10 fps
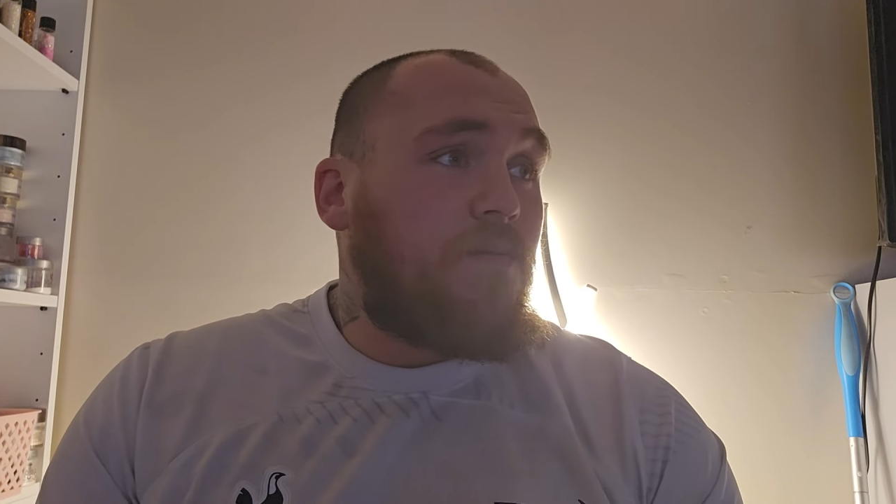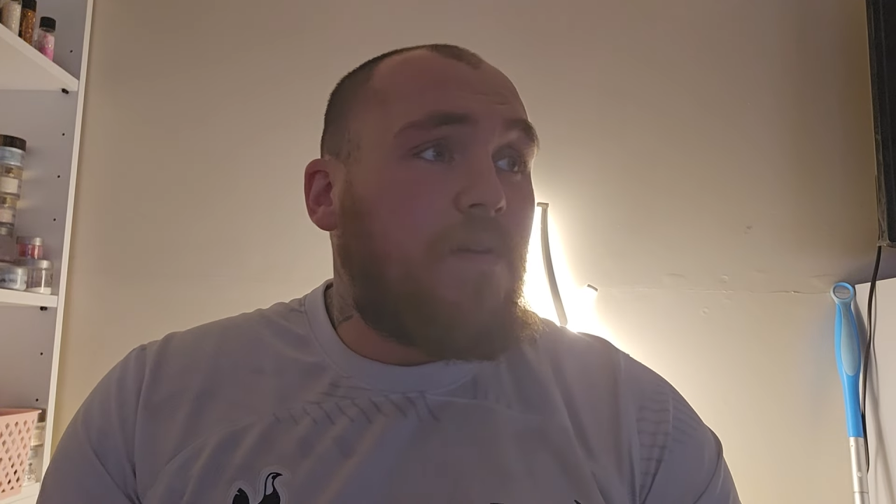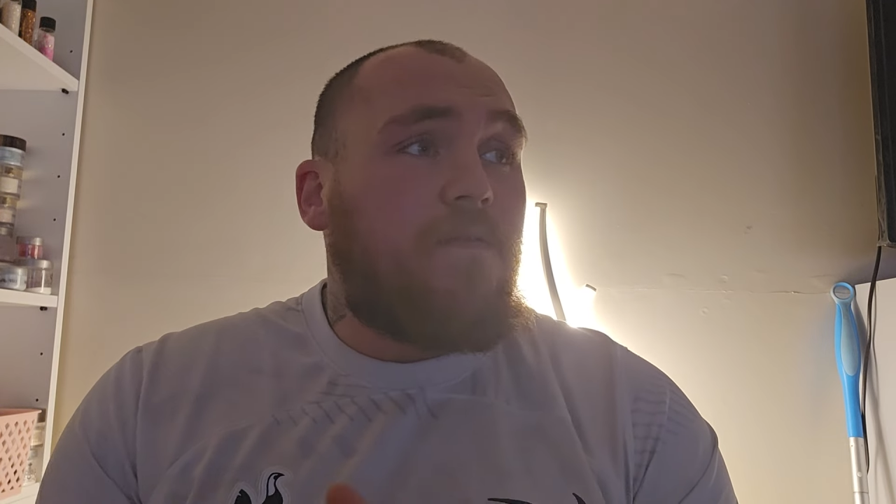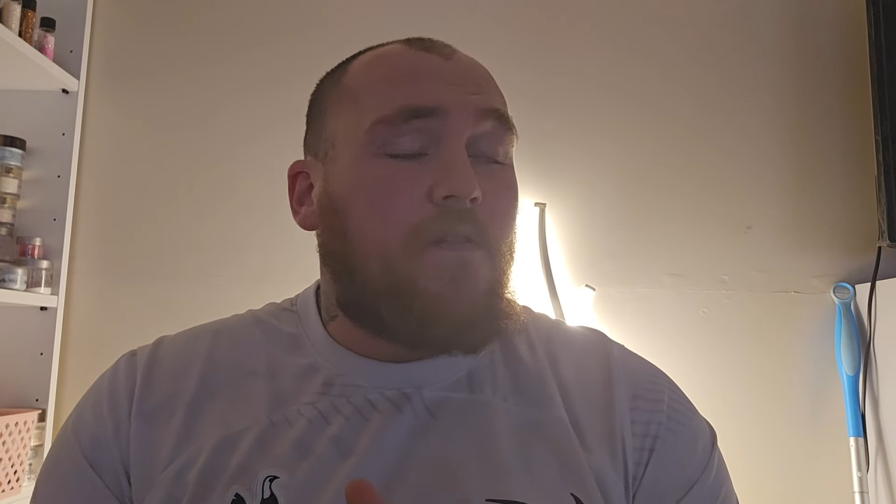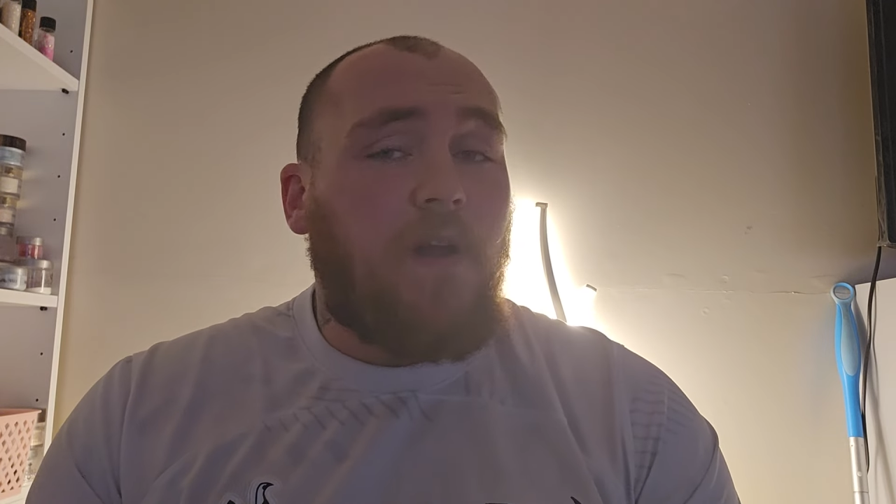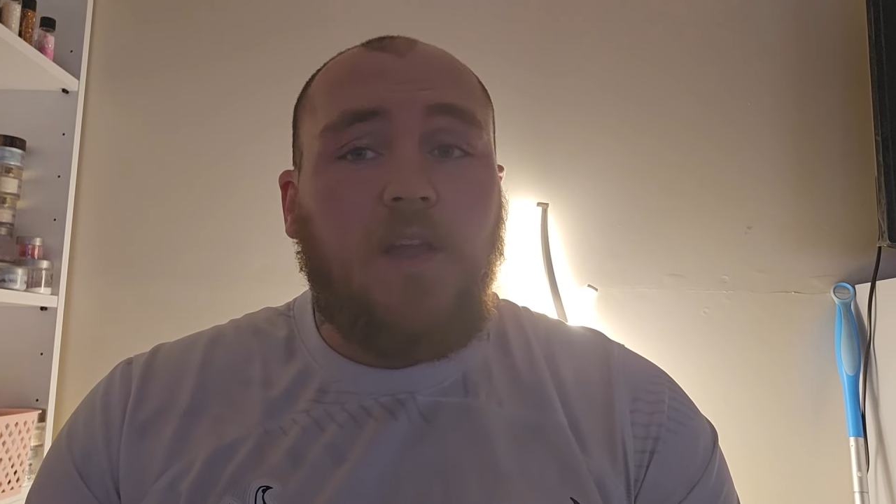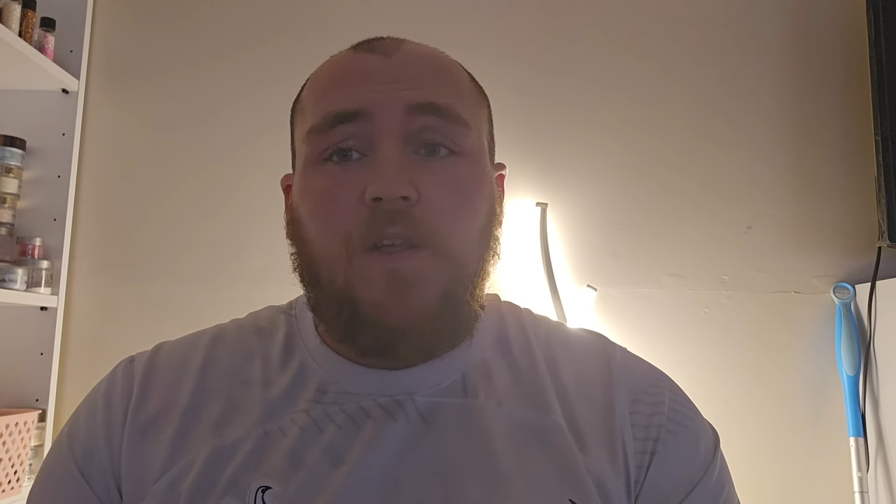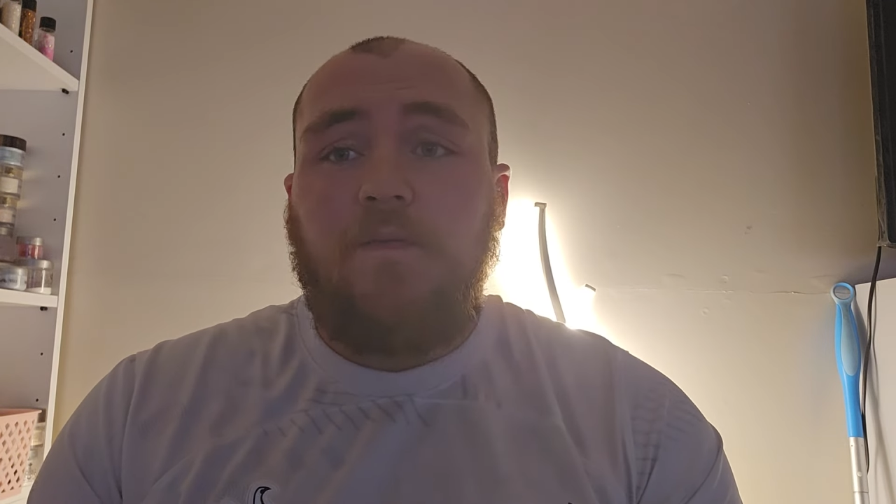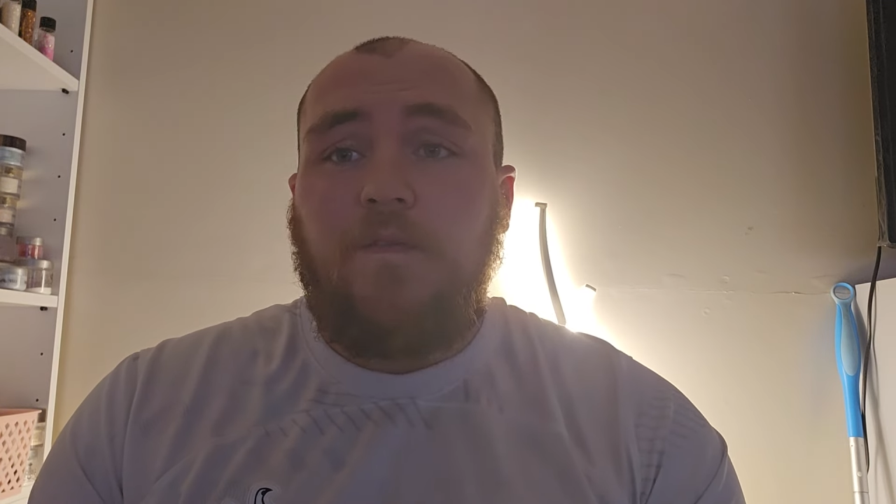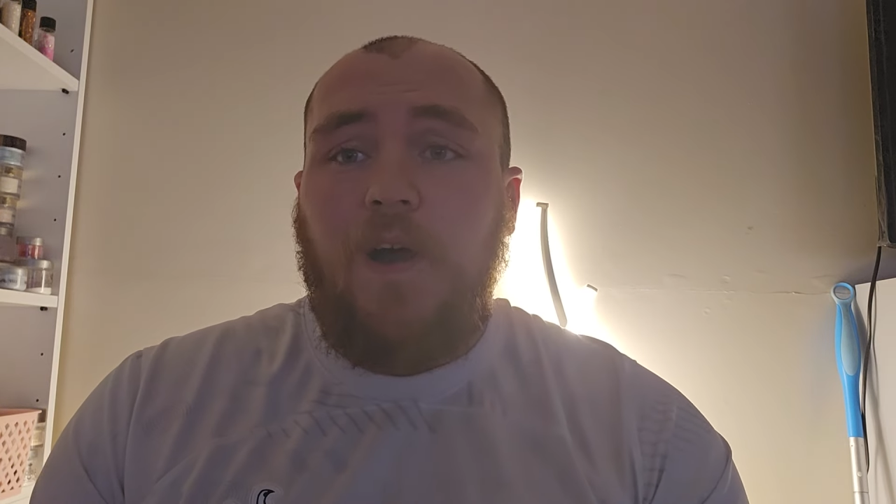with
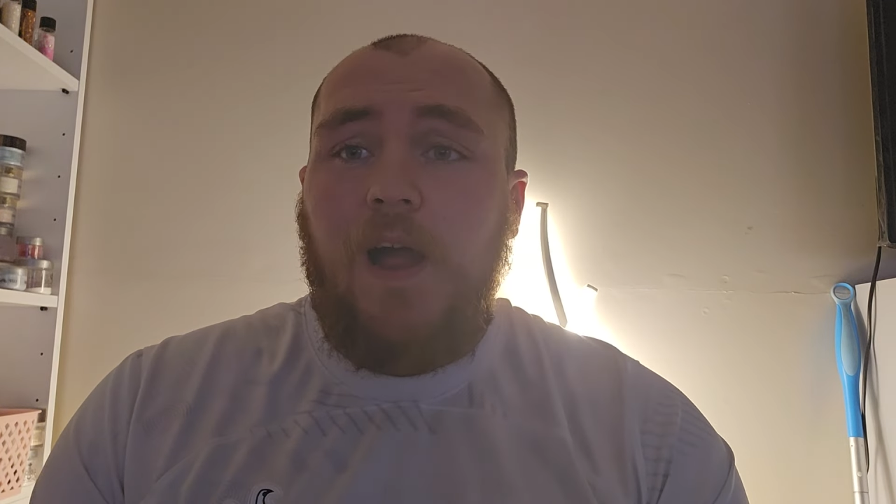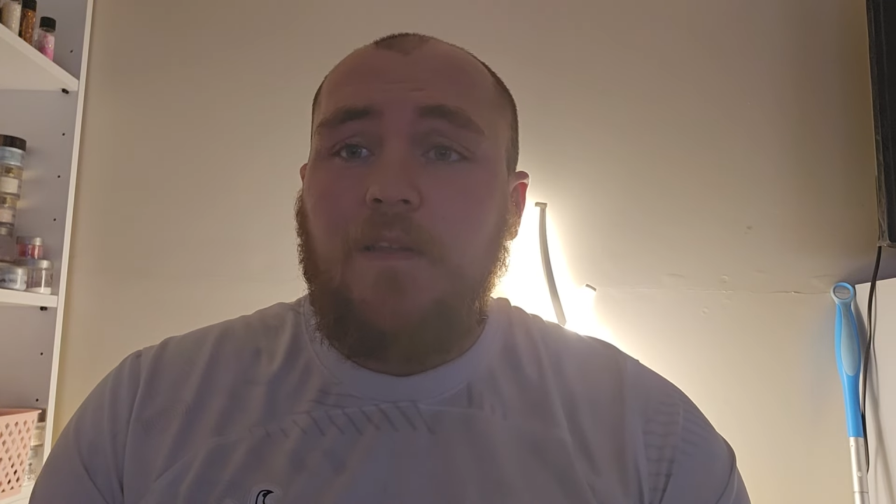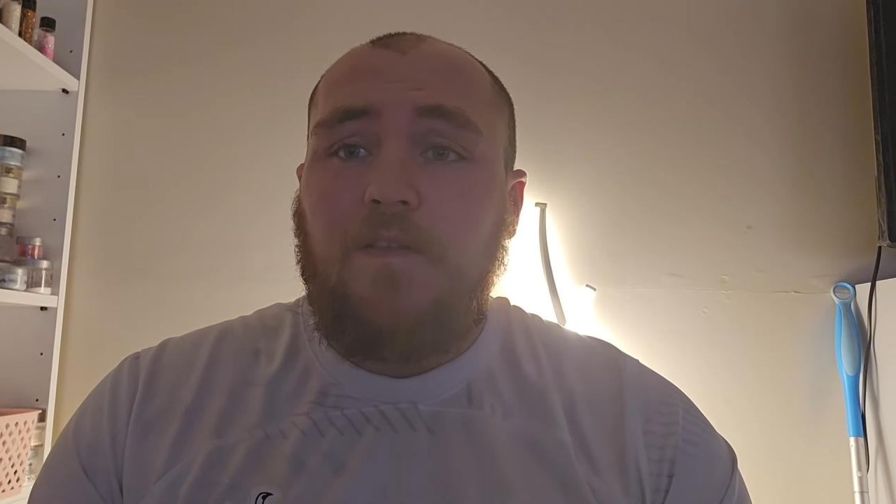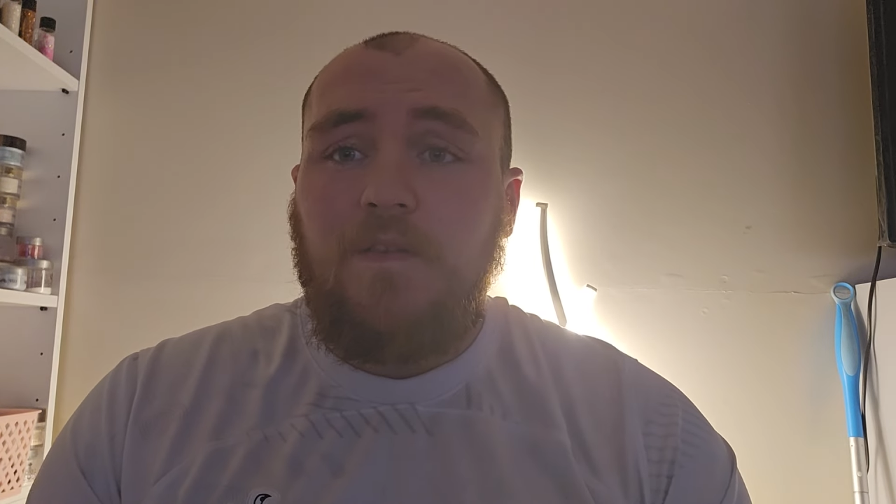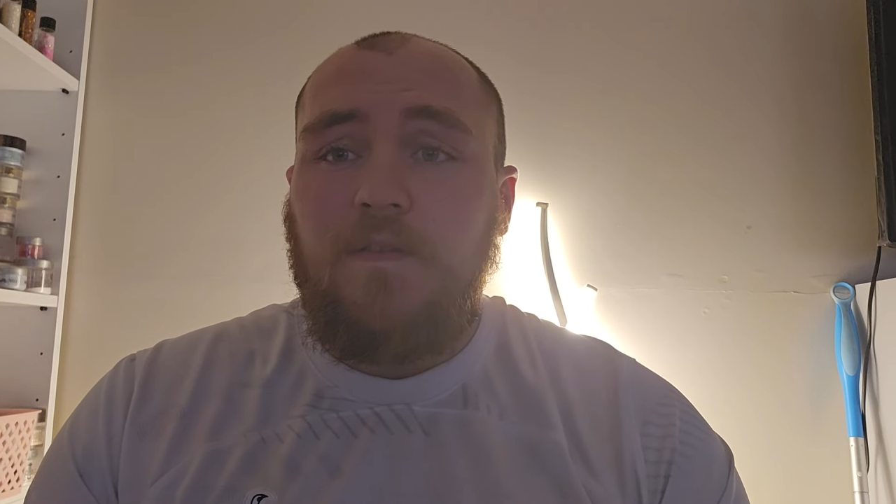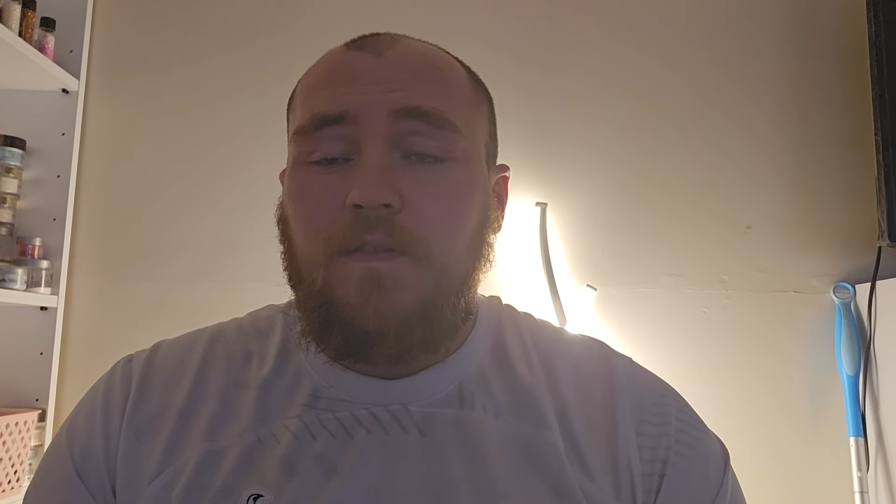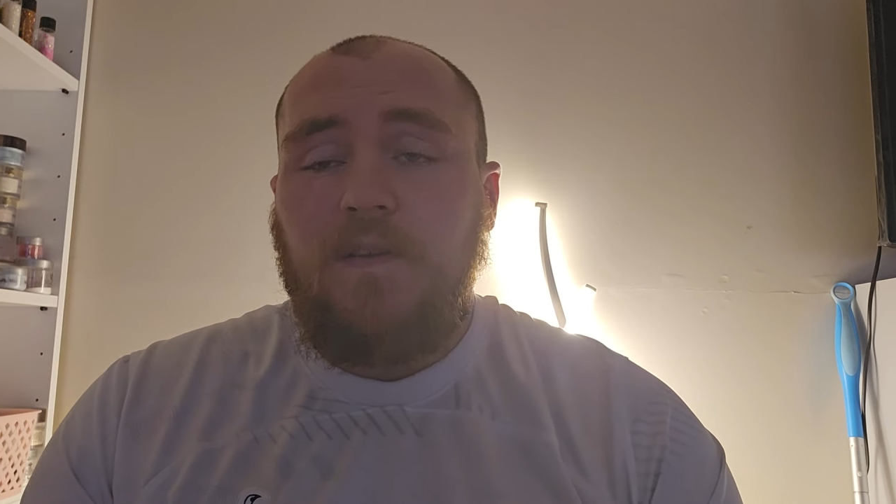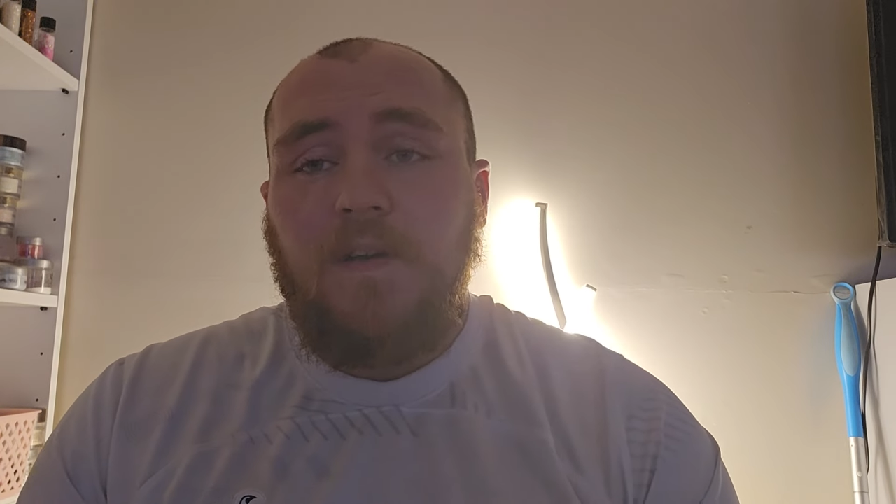arranging fights and